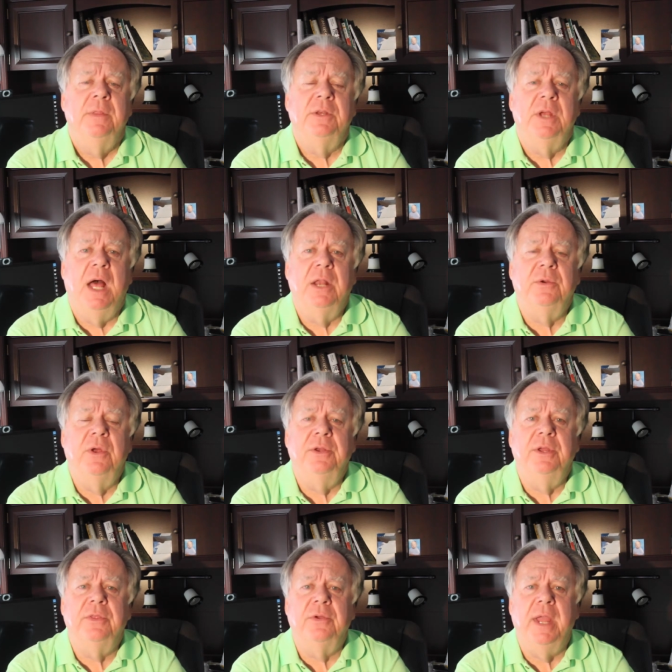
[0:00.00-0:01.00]
The dollar,
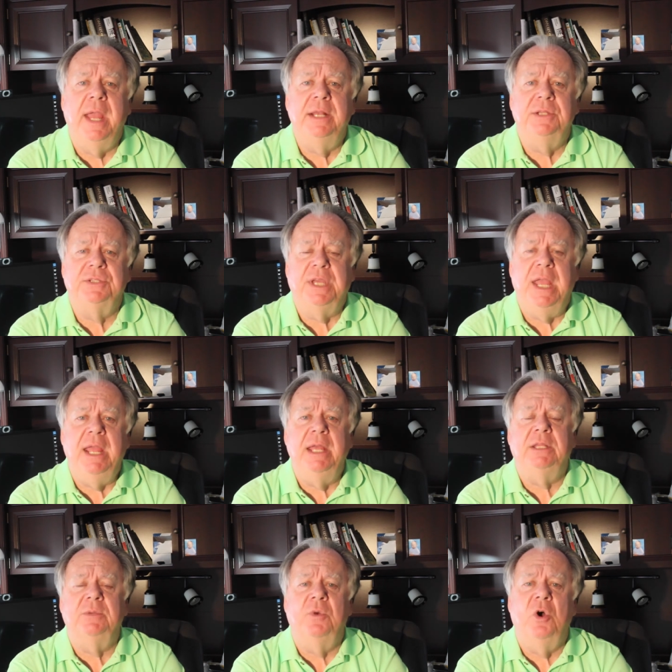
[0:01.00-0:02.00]
on the other hand, is
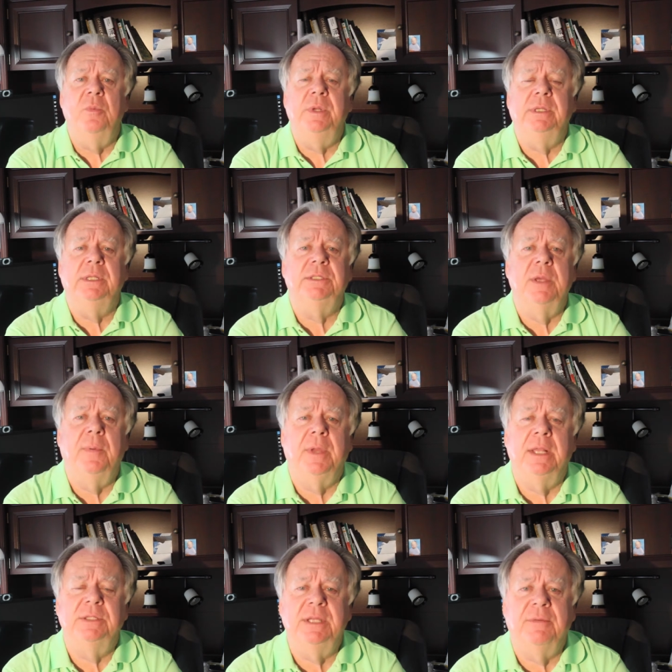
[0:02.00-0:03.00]
king at the moment. It's up
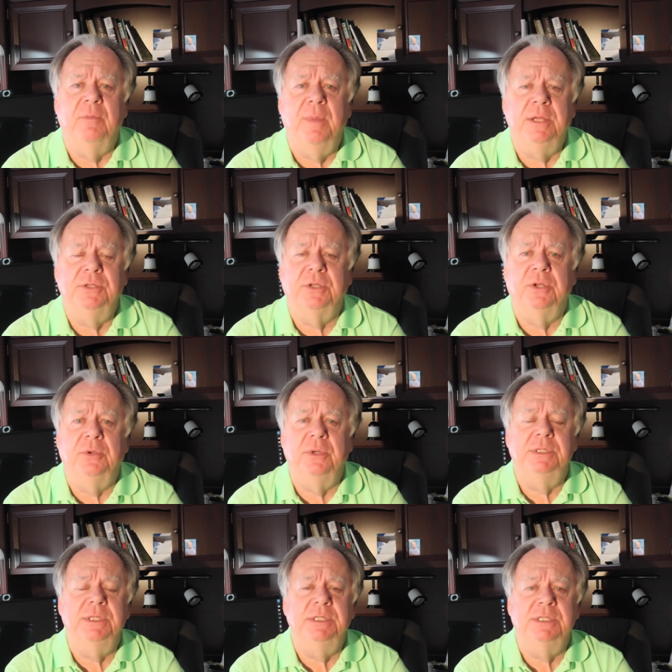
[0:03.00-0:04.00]
against every major
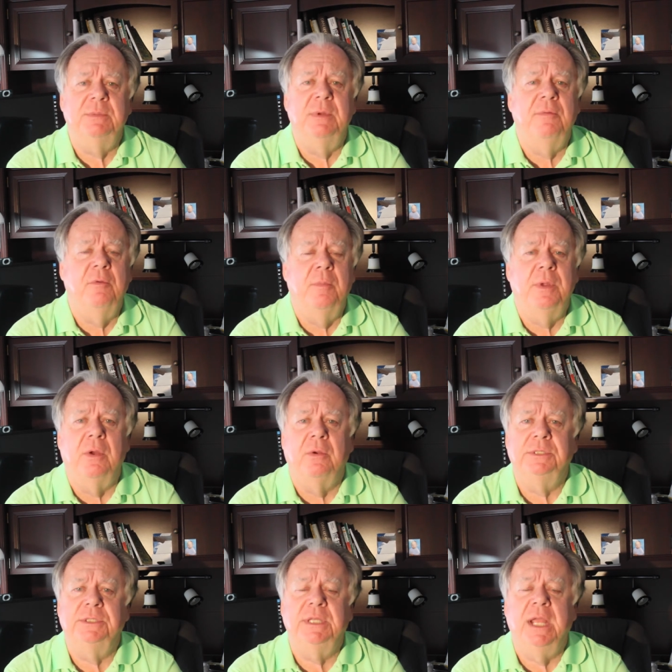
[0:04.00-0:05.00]
currency, some of them
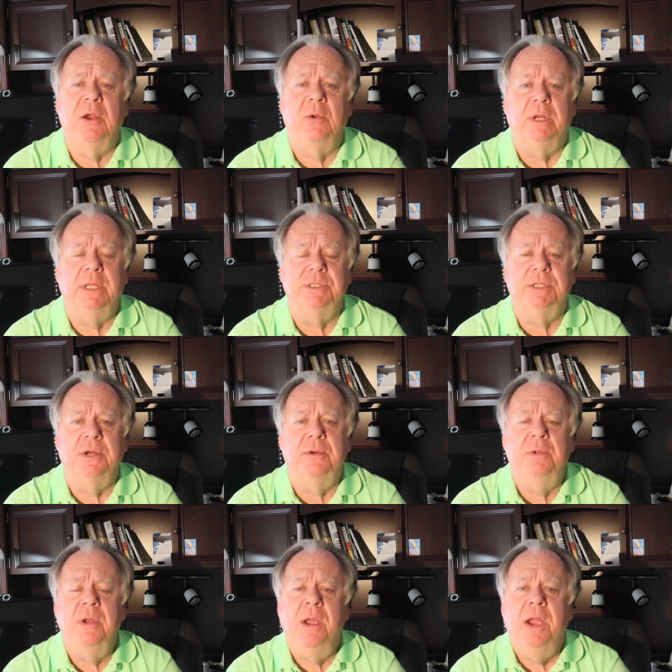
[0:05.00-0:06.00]
scarily
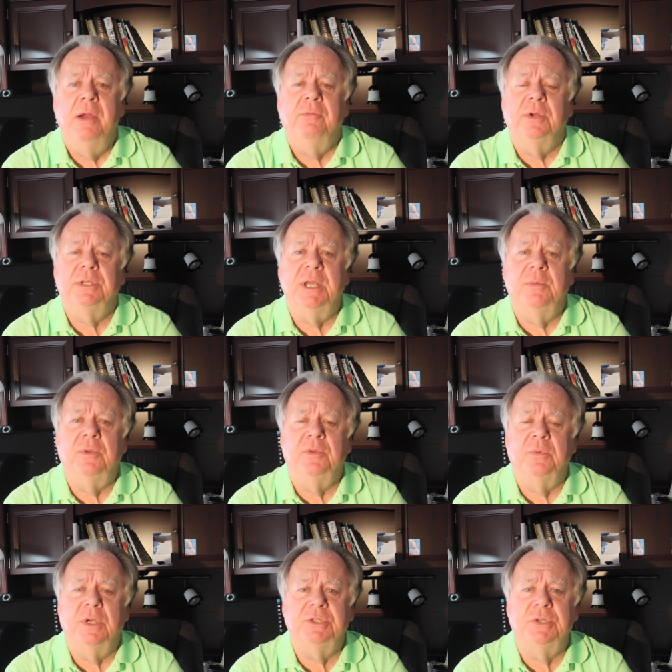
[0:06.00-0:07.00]
so. For example,
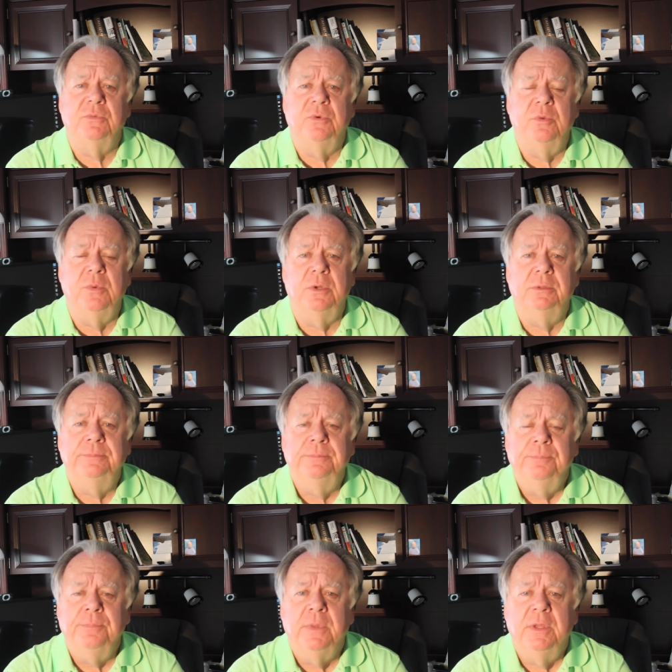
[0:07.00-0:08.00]
the Russian ruble,
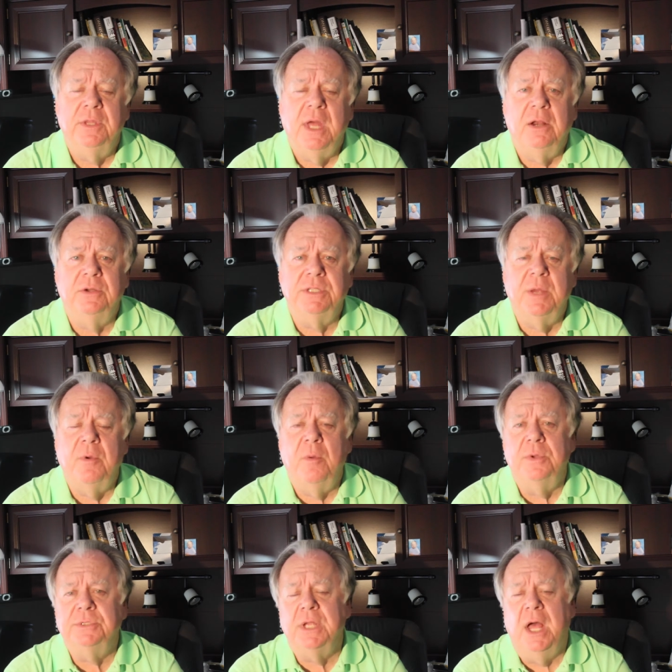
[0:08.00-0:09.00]
the dollar is up
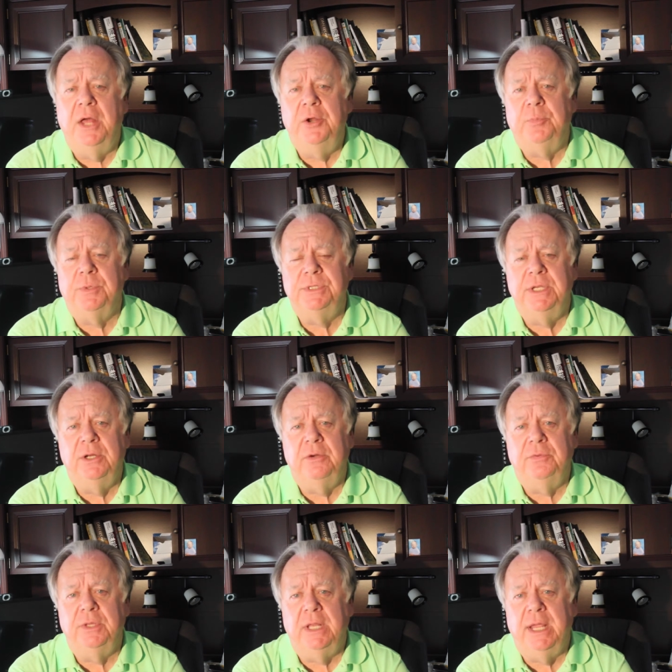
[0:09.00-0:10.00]
almost 100%
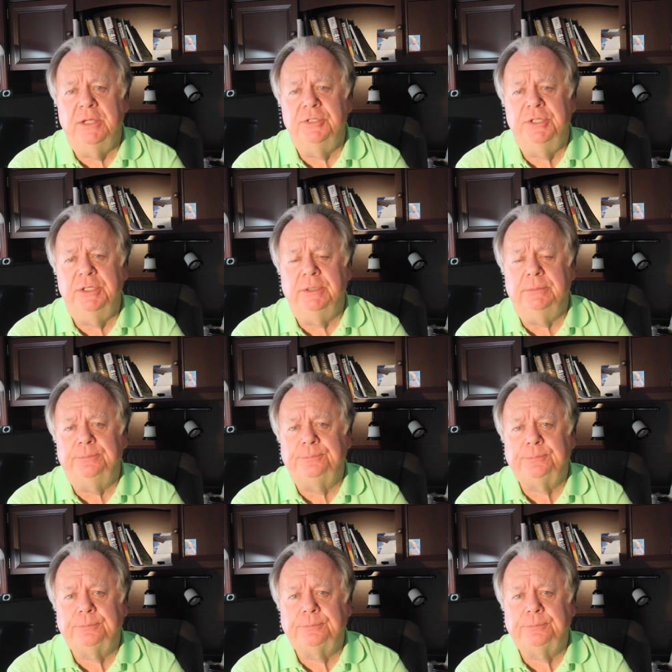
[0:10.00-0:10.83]
over the last year.